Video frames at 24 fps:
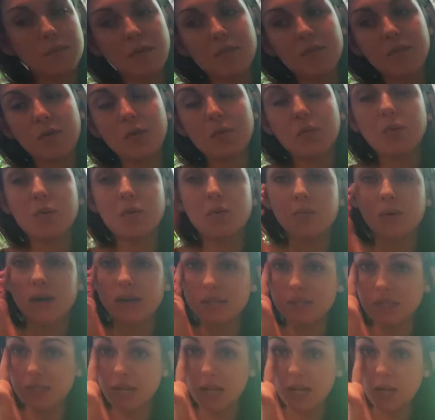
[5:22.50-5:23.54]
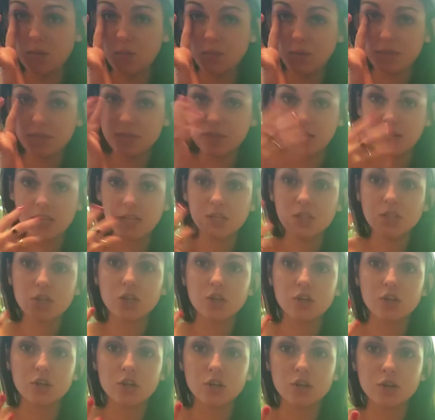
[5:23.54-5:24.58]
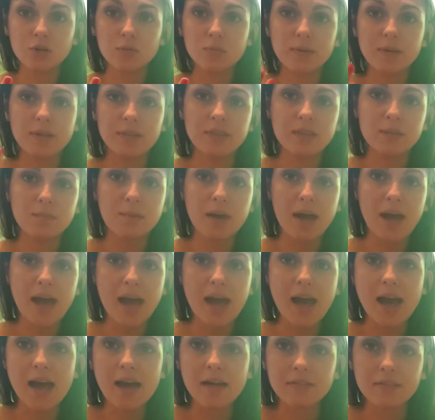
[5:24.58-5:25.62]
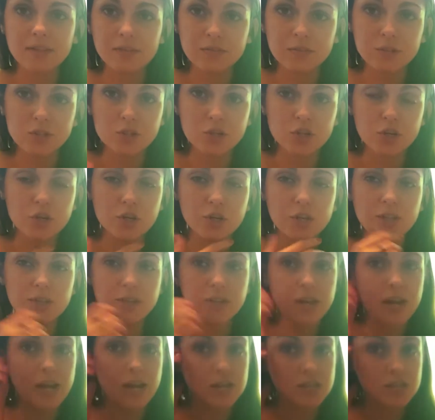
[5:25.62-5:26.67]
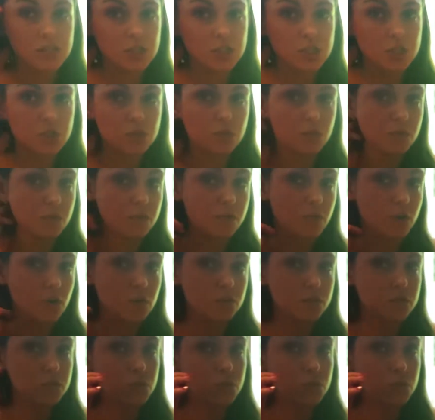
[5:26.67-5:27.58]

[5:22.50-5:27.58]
of you who resonate with the term and the path and the journey that has to do with false